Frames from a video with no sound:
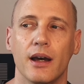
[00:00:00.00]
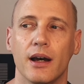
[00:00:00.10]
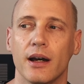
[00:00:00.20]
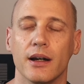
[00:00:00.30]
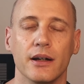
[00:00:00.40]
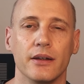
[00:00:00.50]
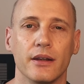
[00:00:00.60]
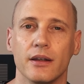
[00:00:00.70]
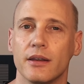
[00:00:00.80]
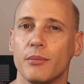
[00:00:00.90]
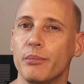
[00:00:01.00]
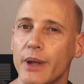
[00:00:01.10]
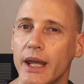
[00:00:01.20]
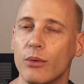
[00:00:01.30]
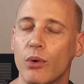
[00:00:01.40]
The
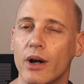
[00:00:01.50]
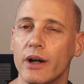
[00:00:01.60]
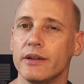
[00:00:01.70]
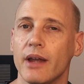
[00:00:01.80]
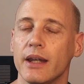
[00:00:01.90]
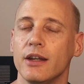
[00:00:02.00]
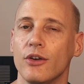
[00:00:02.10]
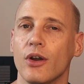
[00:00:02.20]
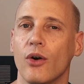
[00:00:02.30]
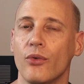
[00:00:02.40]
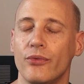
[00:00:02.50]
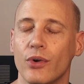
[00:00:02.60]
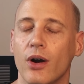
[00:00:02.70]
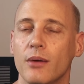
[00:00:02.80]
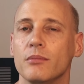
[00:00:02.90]
big ones that you know
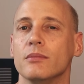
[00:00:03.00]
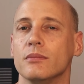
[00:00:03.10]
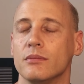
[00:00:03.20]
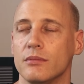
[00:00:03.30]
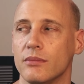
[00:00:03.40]
from